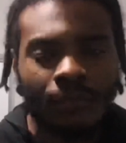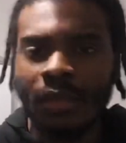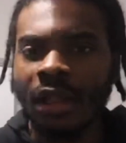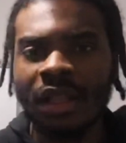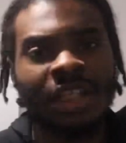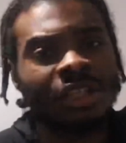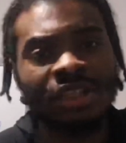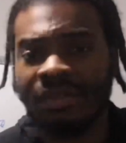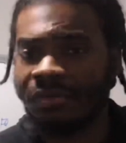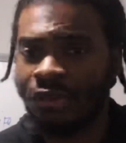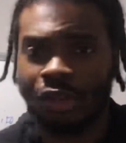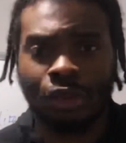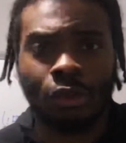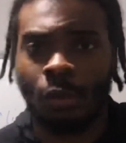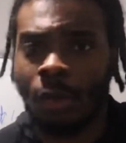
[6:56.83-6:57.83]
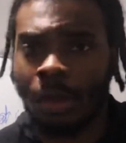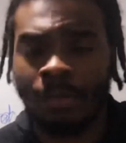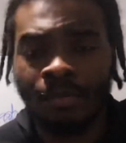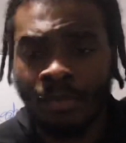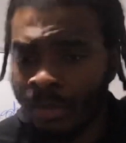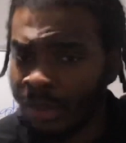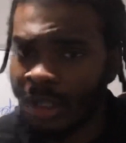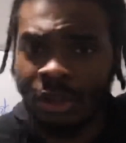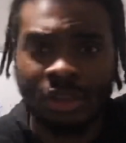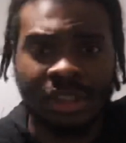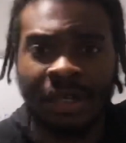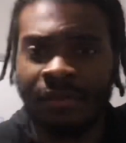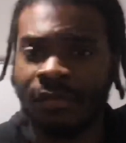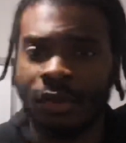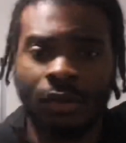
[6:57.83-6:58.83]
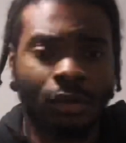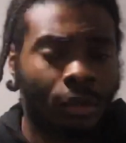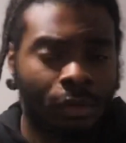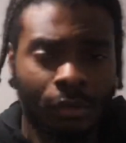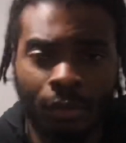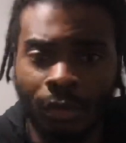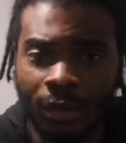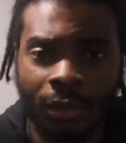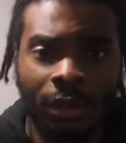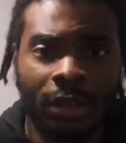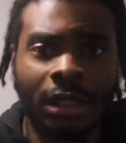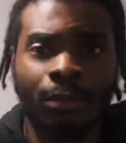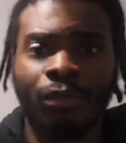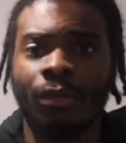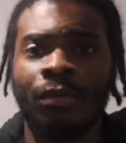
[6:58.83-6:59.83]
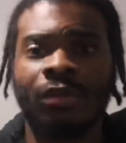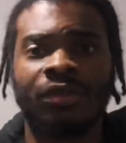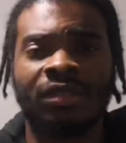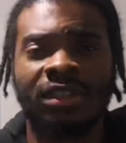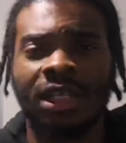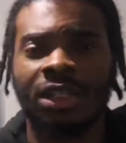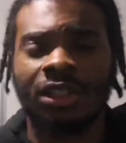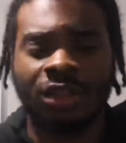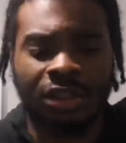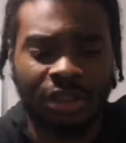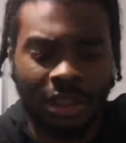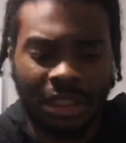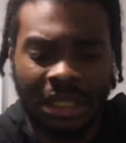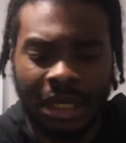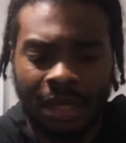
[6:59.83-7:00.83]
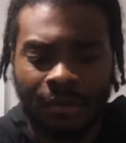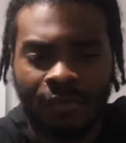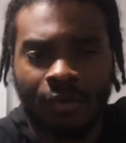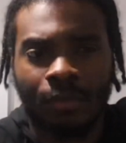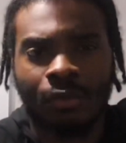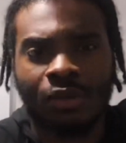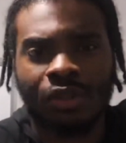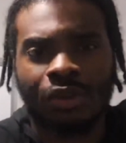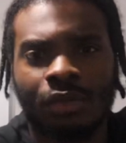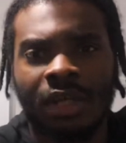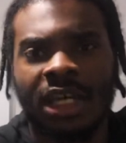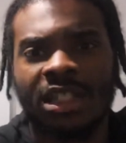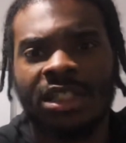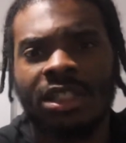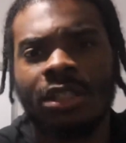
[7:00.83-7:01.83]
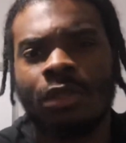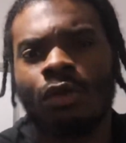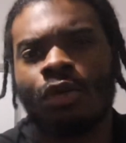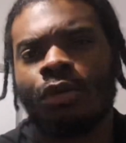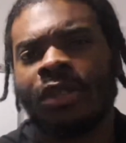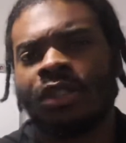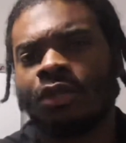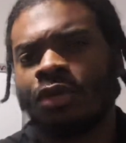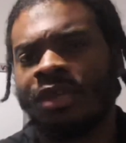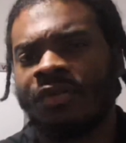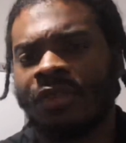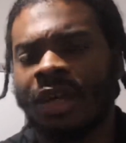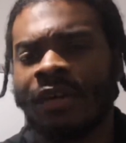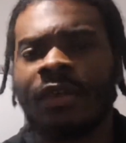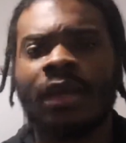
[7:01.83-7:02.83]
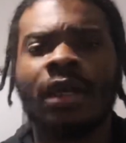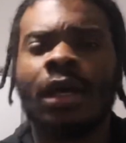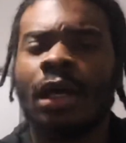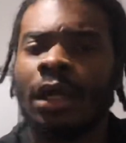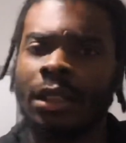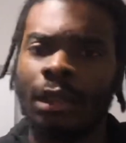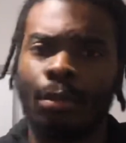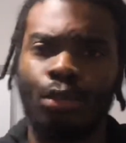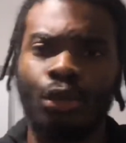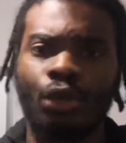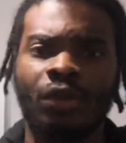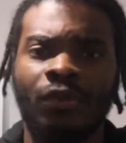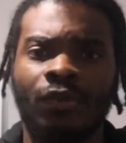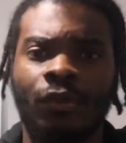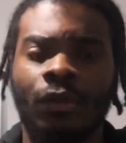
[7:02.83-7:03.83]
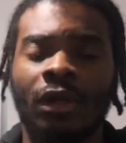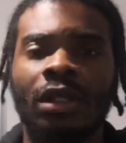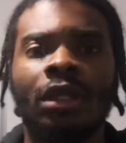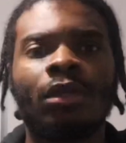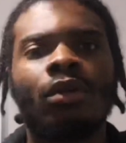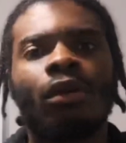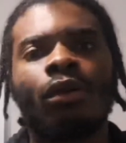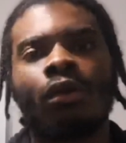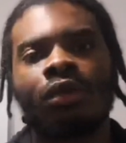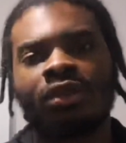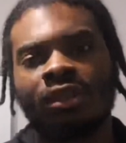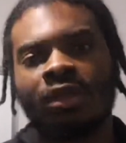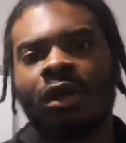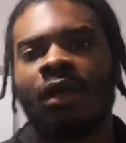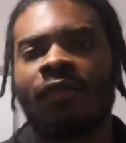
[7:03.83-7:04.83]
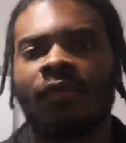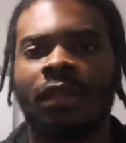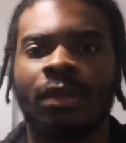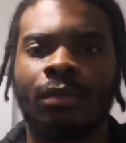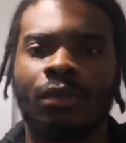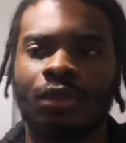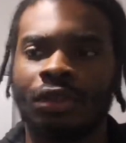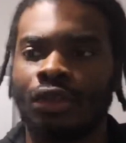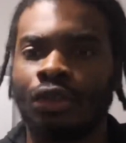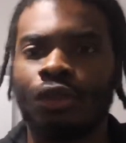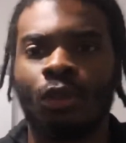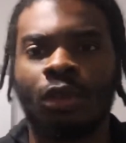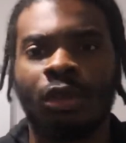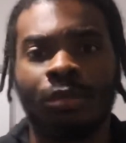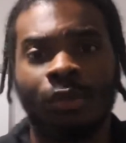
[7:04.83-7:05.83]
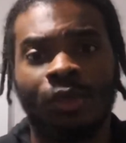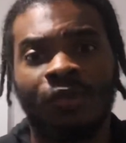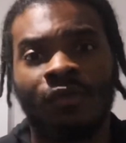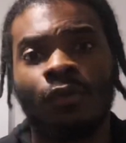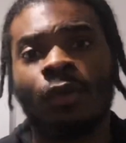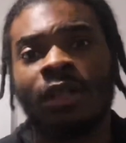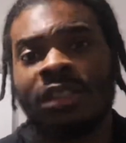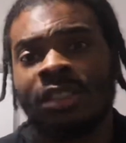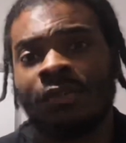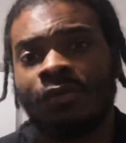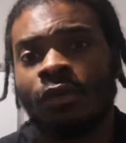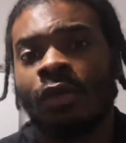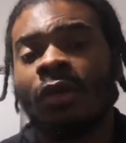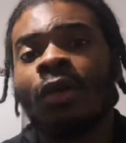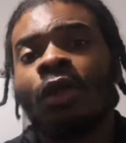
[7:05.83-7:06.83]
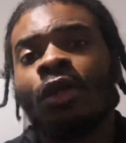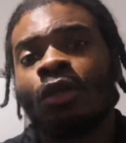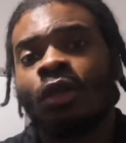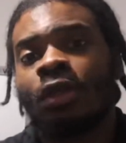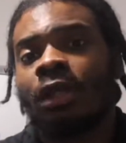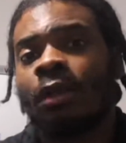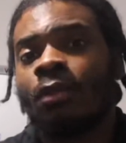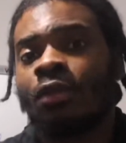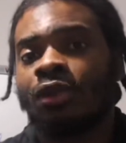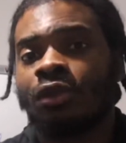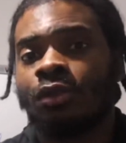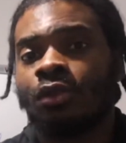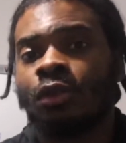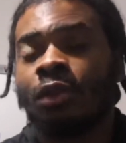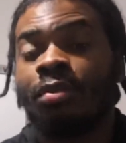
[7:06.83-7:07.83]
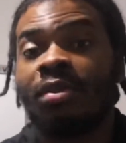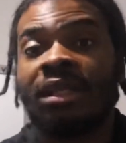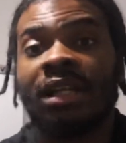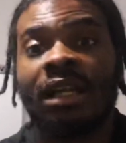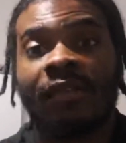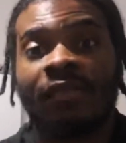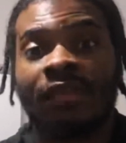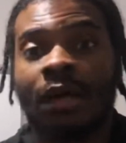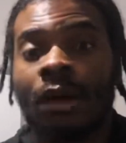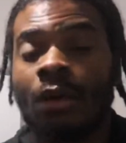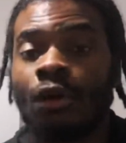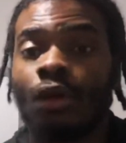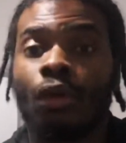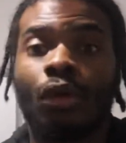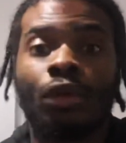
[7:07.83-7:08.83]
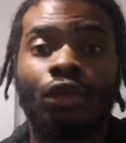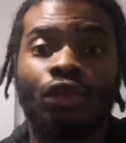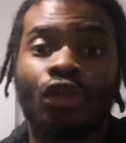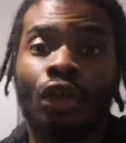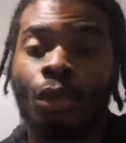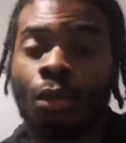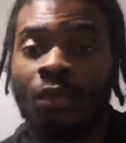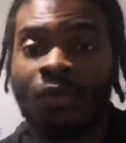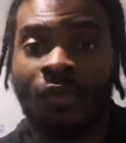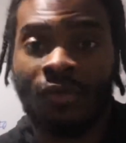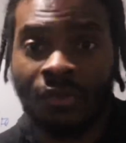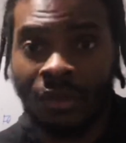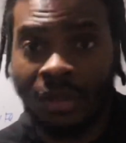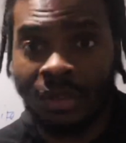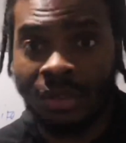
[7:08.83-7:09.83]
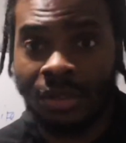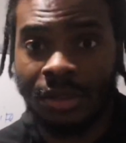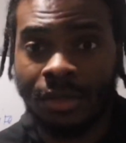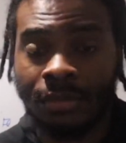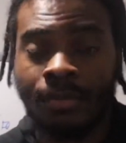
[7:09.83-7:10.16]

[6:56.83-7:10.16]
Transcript: They just have to show up. They just have to know in the primitive stages, they from what's 18 all the way to 25, they're beautiful, and then you're lusting after them because you don't want to be feeling as if you're, what's it called, you're being left out. Enjoying with your friends.